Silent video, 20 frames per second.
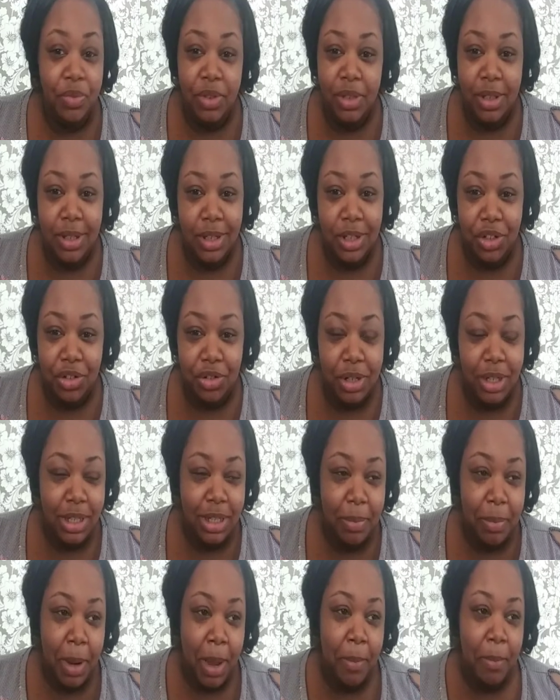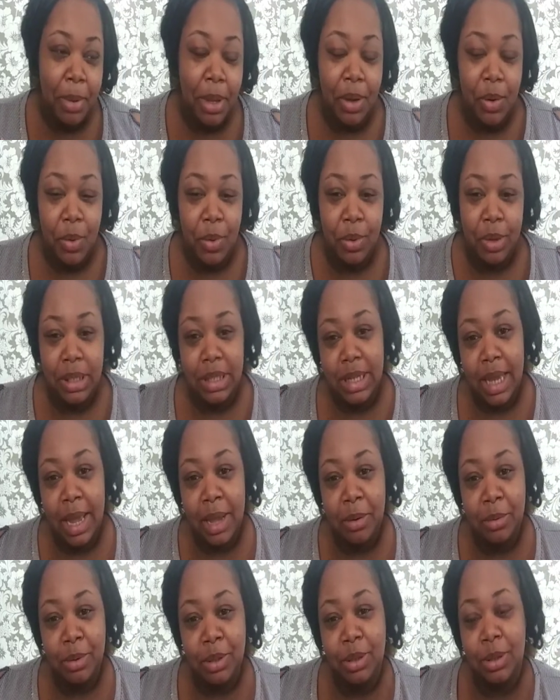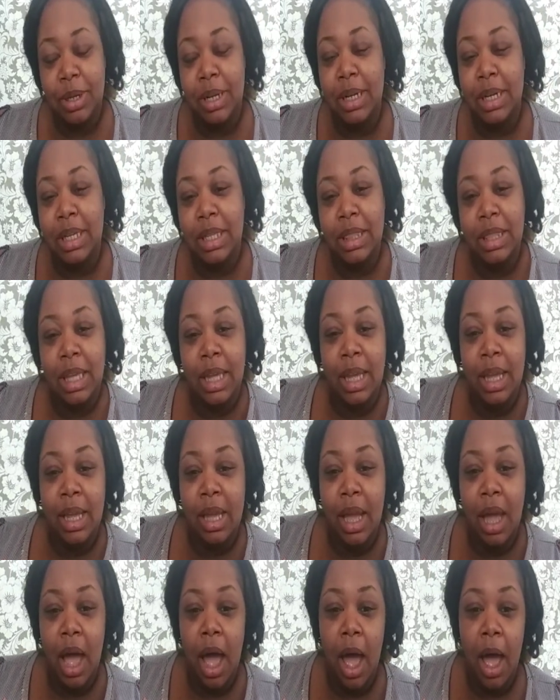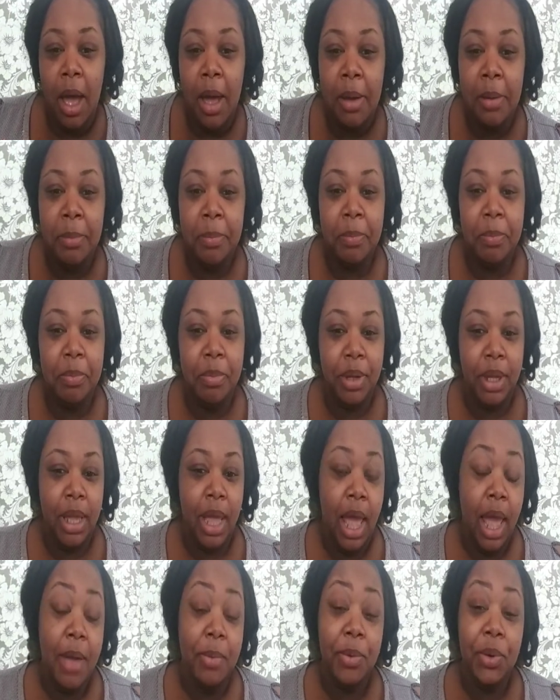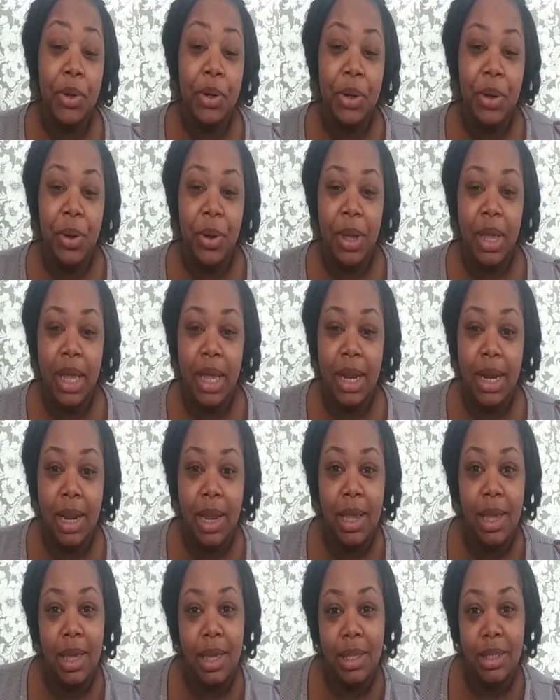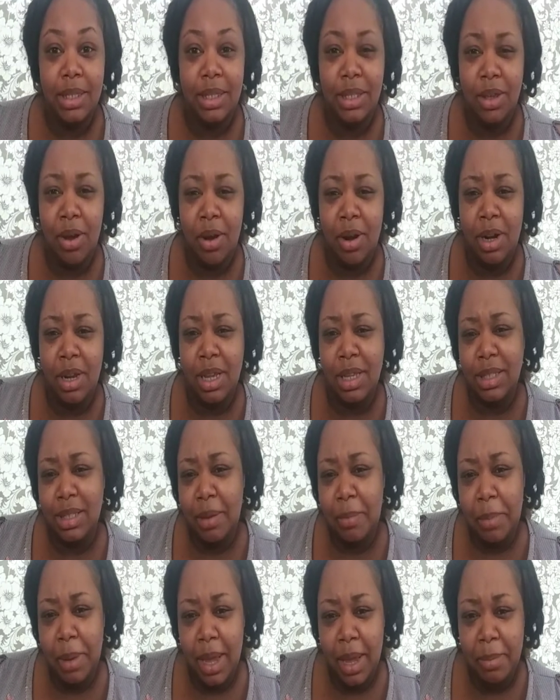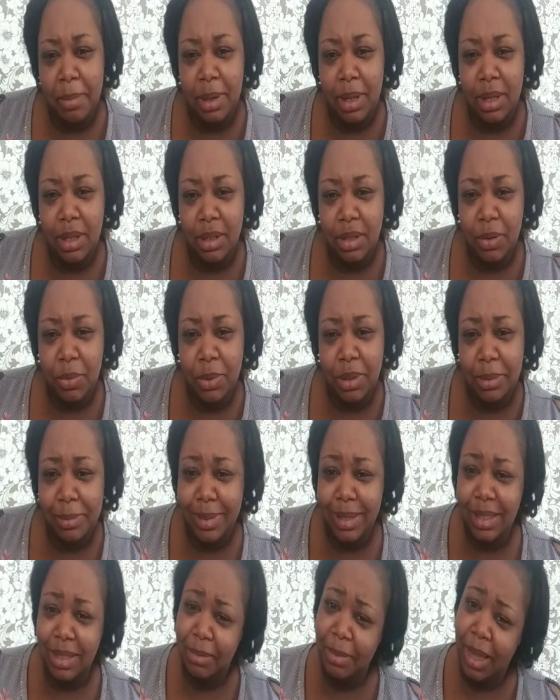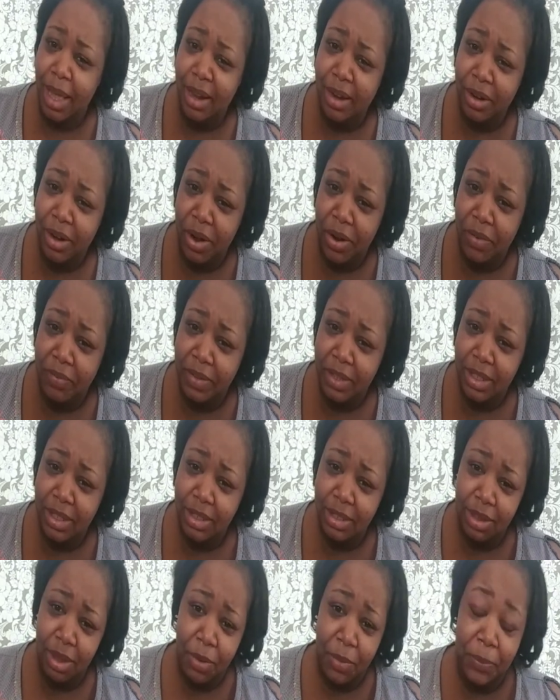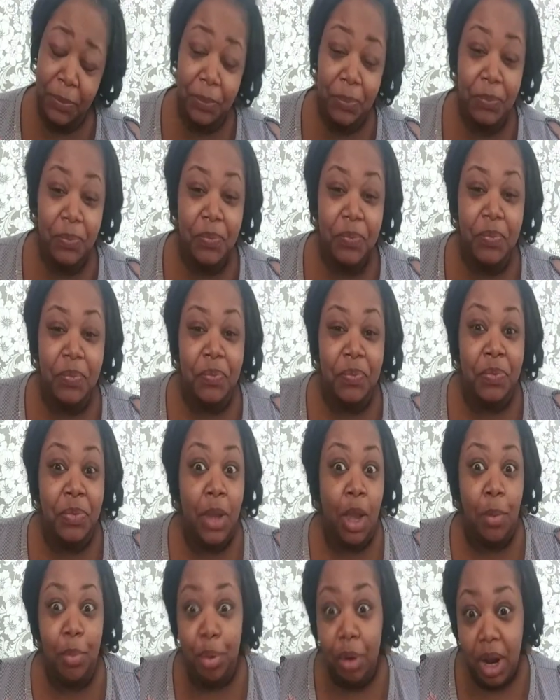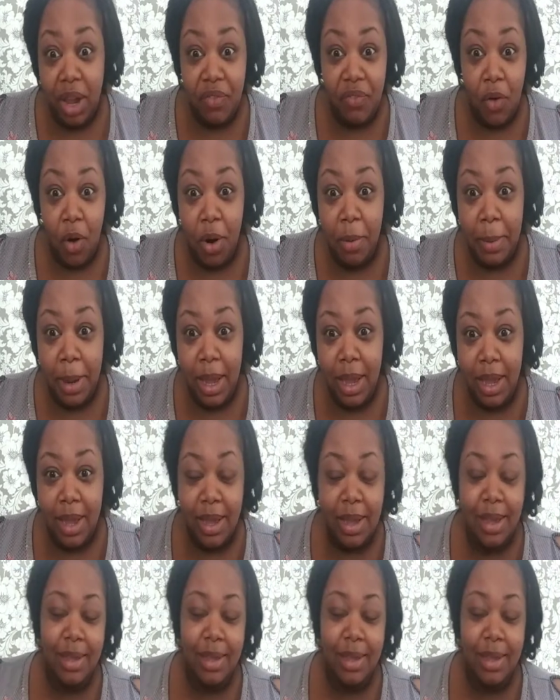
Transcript: just Treese. I'm not bent on titles or anything. But I'm going to go ahead and get started because I'm babbling, which means I'm kind of nervous. So pray for me.